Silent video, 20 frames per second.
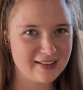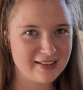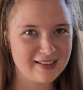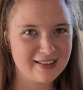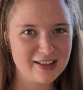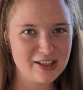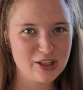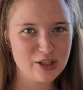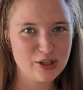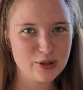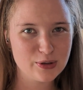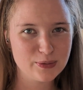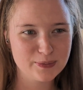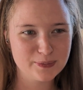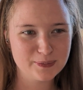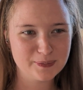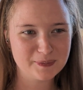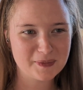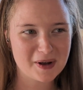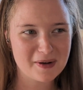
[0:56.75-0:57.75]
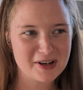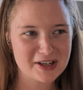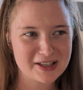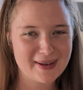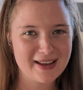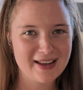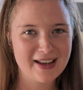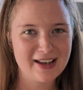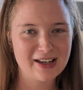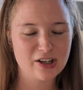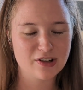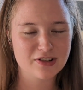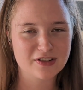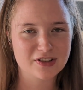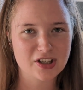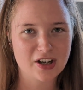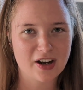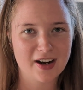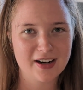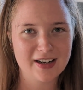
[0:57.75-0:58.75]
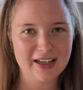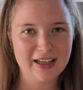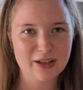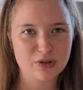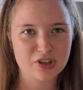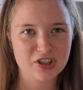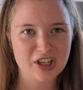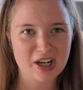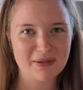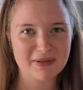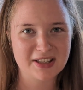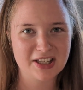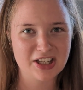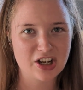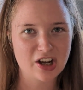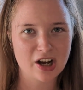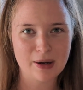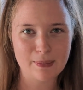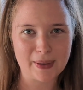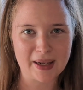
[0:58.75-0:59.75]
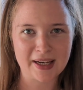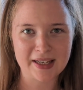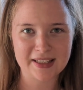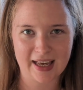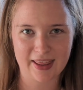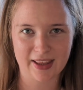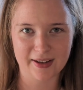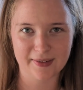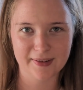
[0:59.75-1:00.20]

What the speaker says: you are just making loads of tiny little shapes that you can't blend together.